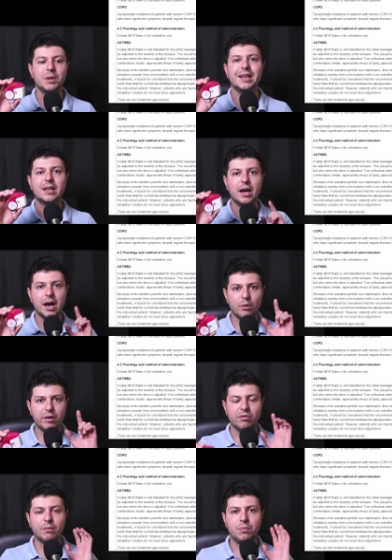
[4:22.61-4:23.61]
However,
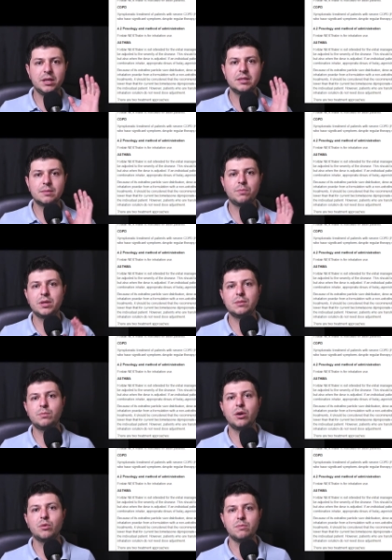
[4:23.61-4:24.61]
please, please bear
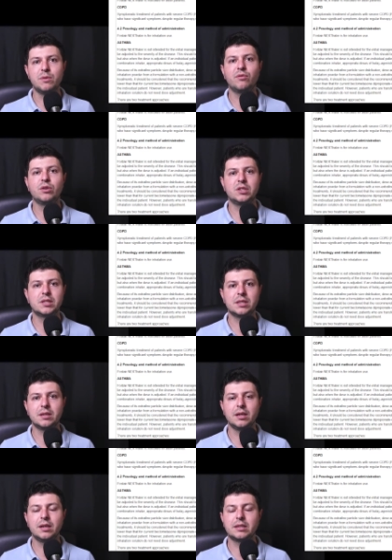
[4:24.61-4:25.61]
with me for just a
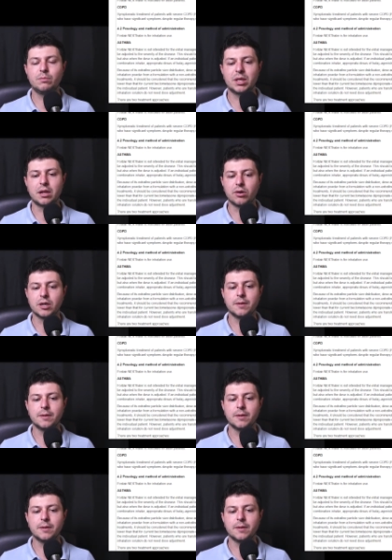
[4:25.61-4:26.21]
little bit longer.